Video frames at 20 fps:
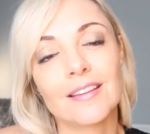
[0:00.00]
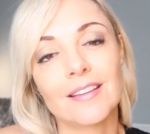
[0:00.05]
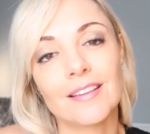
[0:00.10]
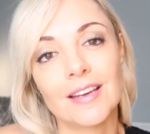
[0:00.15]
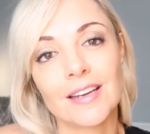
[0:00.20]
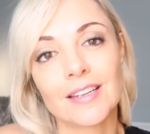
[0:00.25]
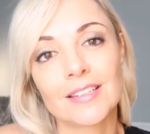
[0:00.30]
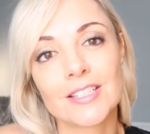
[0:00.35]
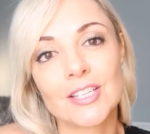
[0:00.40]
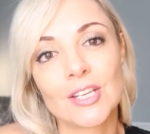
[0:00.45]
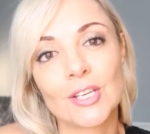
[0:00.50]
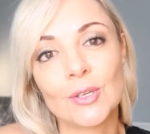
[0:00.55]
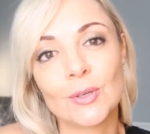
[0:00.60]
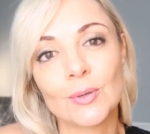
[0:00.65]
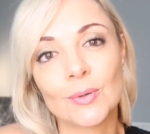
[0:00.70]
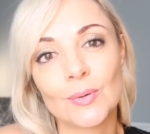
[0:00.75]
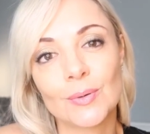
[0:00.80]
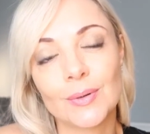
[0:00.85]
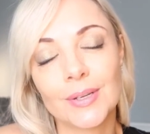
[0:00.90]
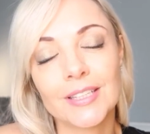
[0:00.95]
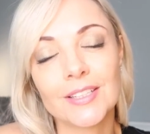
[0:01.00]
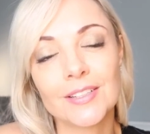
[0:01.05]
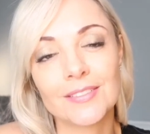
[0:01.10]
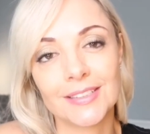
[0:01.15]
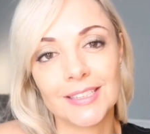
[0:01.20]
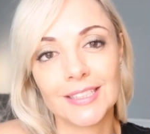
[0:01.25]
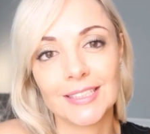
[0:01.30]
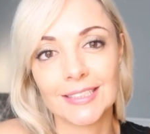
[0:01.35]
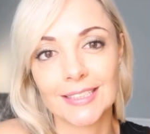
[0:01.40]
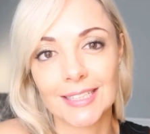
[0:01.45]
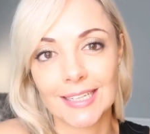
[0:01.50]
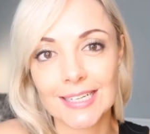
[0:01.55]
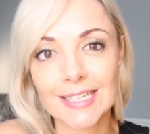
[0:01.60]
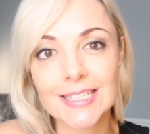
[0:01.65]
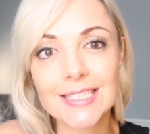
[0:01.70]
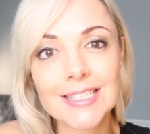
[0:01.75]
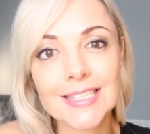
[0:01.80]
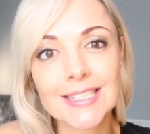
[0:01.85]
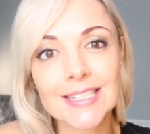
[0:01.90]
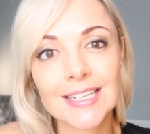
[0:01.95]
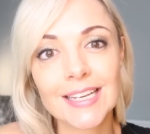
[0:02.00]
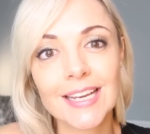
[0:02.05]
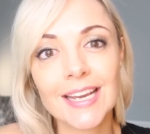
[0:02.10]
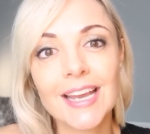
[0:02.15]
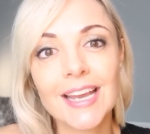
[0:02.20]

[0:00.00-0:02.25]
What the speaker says: that your ingredient list